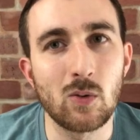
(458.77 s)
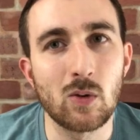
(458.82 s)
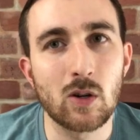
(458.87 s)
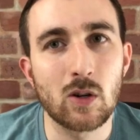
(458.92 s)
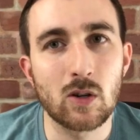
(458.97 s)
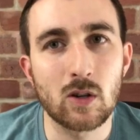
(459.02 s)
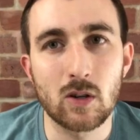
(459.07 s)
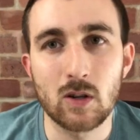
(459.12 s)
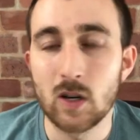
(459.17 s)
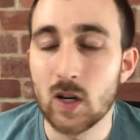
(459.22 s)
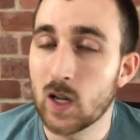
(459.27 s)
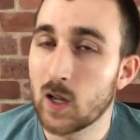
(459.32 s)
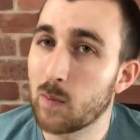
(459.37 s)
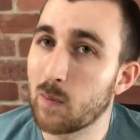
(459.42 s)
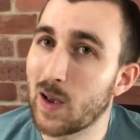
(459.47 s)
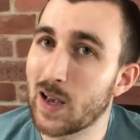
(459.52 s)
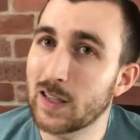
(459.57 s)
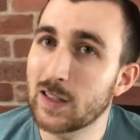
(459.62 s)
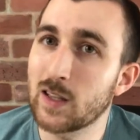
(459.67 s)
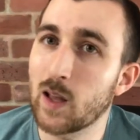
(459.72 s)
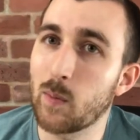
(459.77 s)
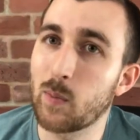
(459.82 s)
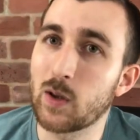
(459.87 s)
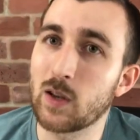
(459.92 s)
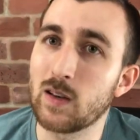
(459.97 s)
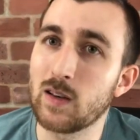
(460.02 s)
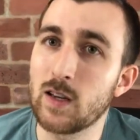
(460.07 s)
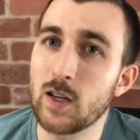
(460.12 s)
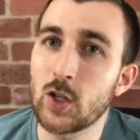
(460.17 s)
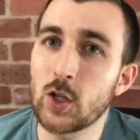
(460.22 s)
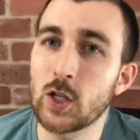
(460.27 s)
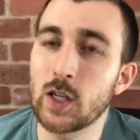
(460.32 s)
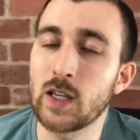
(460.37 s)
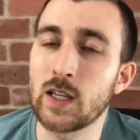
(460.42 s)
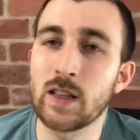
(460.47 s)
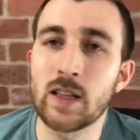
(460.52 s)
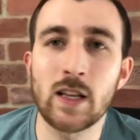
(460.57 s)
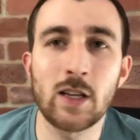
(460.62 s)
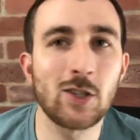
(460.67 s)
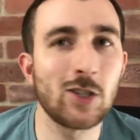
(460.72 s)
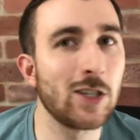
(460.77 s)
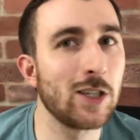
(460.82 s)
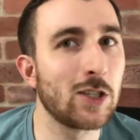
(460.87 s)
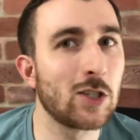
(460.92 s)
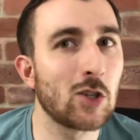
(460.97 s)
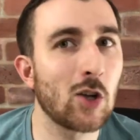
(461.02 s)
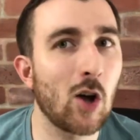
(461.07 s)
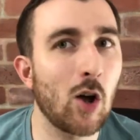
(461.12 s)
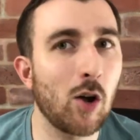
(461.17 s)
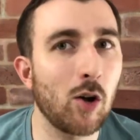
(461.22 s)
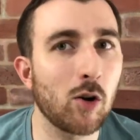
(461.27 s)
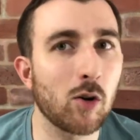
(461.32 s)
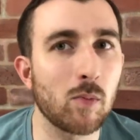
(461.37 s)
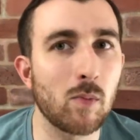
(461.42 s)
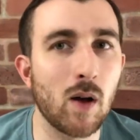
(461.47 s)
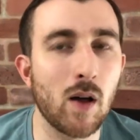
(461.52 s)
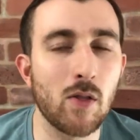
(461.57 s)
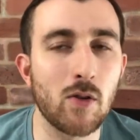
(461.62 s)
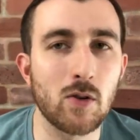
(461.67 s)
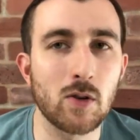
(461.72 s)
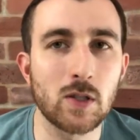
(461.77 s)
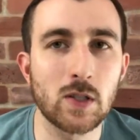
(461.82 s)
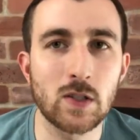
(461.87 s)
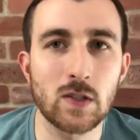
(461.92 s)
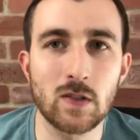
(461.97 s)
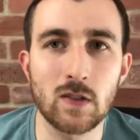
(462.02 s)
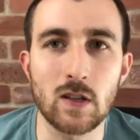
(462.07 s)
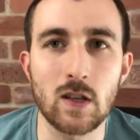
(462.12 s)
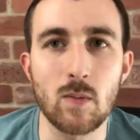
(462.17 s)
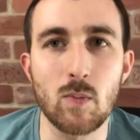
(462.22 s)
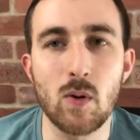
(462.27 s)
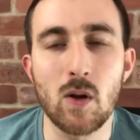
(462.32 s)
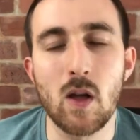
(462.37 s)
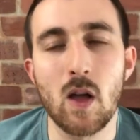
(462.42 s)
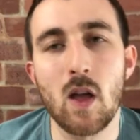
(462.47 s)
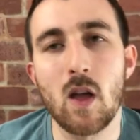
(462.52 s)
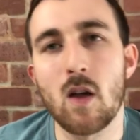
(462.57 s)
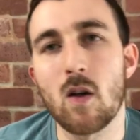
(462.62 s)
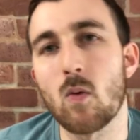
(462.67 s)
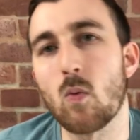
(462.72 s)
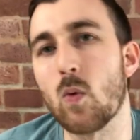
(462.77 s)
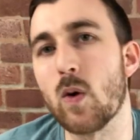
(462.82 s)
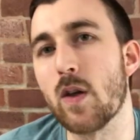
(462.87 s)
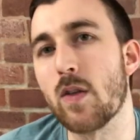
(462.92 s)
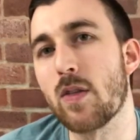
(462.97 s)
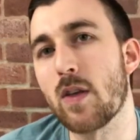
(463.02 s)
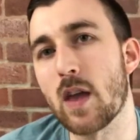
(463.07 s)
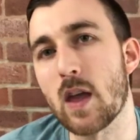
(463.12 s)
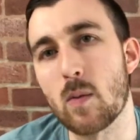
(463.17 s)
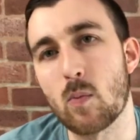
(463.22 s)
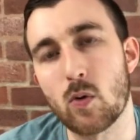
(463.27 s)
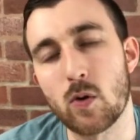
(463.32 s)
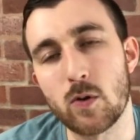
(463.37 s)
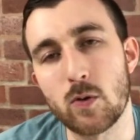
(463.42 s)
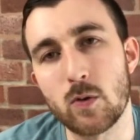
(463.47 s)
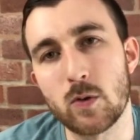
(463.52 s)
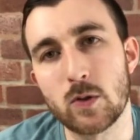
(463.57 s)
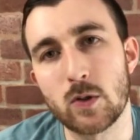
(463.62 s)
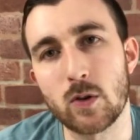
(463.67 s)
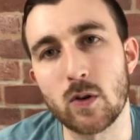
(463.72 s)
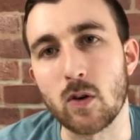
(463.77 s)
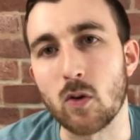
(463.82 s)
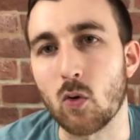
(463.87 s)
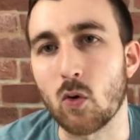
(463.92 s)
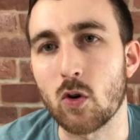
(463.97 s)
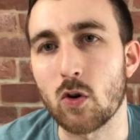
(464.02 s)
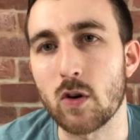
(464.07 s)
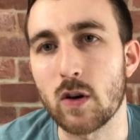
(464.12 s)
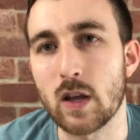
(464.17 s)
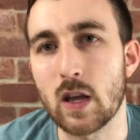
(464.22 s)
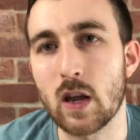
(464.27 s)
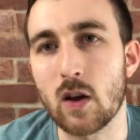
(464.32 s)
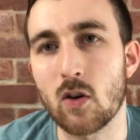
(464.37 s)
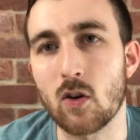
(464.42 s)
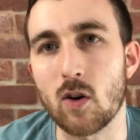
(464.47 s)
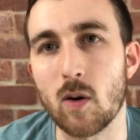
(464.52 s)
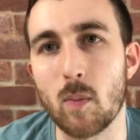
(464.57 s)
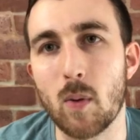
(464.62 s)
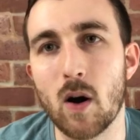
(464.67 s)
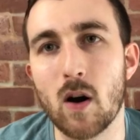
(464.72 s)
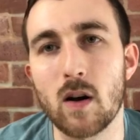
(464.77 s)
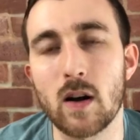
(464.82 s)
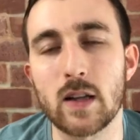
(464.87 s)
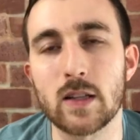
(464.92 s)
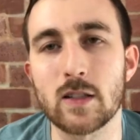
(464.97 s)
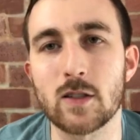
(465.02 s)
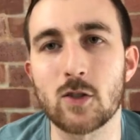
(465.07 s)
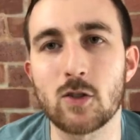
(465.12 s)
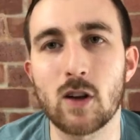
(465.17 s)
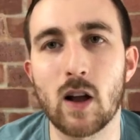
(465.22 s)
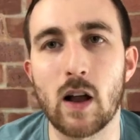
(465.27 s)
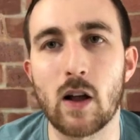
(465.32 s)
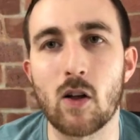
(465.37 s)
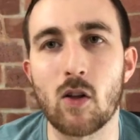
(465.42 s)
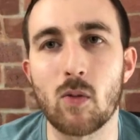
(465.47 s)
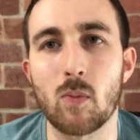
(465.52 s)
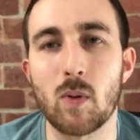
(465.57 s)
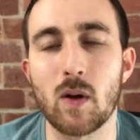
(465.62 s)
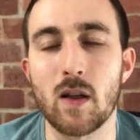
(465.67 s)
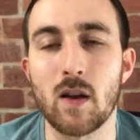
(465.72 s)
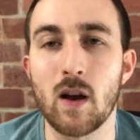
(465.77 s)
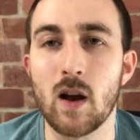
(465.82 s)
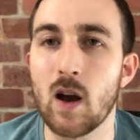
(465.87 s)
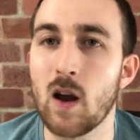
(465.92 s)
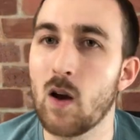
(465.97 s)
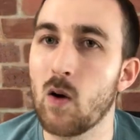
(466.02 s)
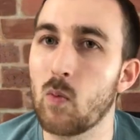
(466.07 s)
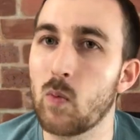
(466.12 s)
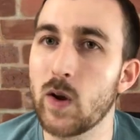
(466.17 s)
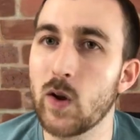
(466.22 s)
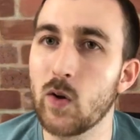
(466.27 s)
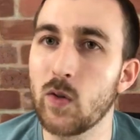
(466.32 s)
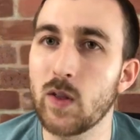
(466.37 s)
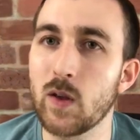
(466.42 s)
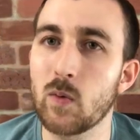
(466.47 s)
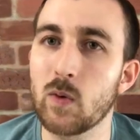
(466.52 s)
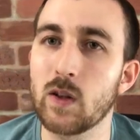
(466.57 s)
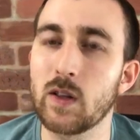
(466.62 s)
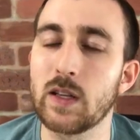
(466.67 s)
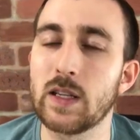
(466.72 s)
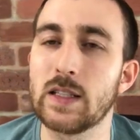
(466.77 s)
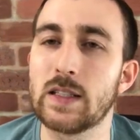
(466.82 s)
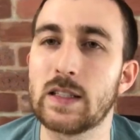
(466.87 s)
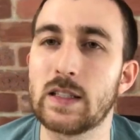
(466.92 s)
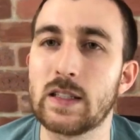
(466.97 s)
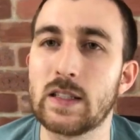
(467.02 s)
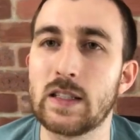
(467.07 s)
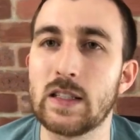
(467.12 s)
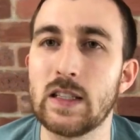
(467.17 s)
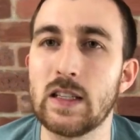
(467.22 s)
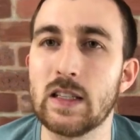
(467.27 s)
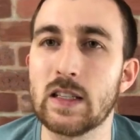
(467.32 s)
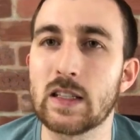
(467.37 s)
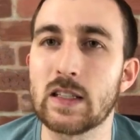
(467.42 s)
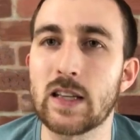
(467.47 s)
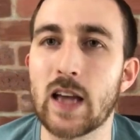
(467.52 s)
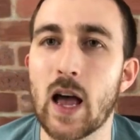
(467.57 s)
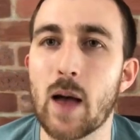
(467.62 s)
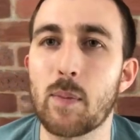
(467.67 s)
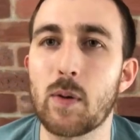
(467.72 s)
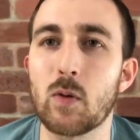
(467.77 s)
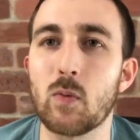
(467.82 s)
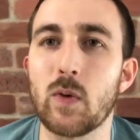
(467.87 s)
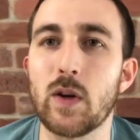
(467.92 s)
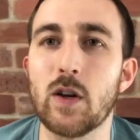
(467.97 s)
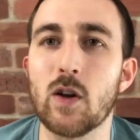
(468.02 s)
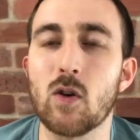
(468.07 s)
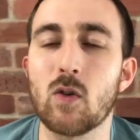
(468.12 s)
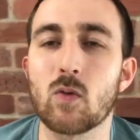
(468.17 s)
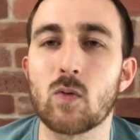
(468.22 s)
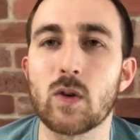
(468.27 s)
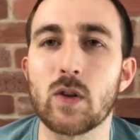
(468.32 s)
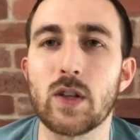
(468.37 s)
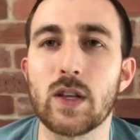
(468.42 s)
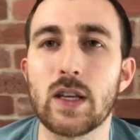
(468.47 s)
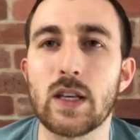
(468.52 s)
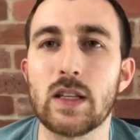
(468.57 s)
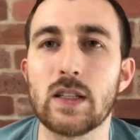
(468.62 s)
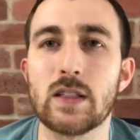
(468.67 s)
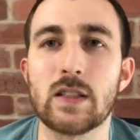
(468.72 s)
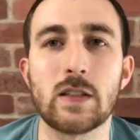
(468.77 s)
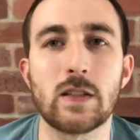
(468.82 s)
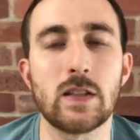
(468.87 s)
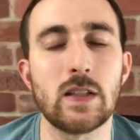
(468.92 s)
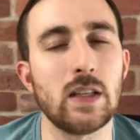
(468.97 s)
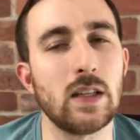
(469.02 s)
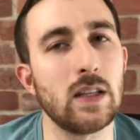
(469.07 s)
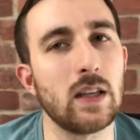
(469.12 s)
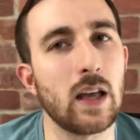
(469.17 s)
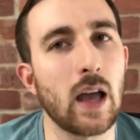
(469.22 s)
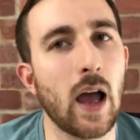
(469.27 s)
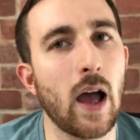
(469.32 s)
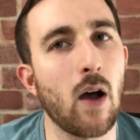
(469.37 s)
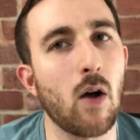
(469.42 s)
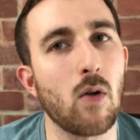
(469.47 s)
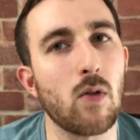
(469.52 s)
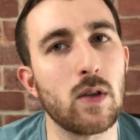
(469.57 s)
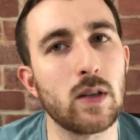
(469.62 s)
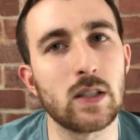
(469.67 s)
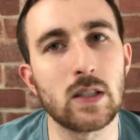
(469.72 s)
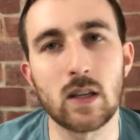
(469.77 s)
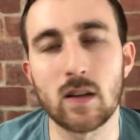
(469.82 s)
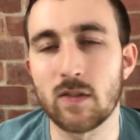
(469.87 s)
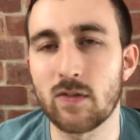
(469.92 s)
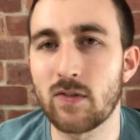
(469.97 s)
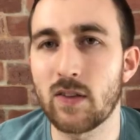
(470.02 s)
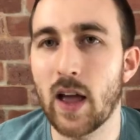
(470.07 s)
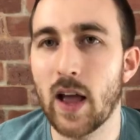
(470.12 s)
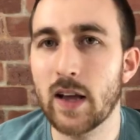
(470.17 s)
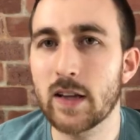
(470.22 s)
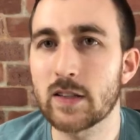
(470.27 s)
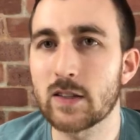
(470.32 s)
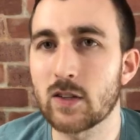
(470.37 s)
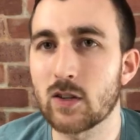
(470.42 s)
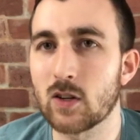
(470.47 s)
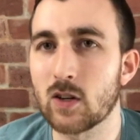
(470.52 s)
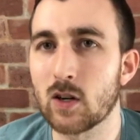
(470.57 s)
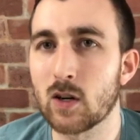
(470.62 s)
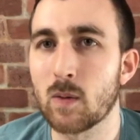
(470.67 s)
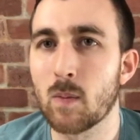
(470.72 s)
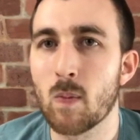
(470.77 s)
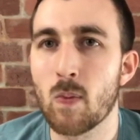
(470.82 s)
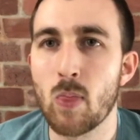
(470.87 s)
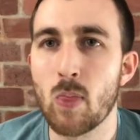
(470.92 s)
her messed up condition, in that she saw her mother sleep with a producer in order to get her apart as a child, but we only really see this happen. We don't really see how this affects her.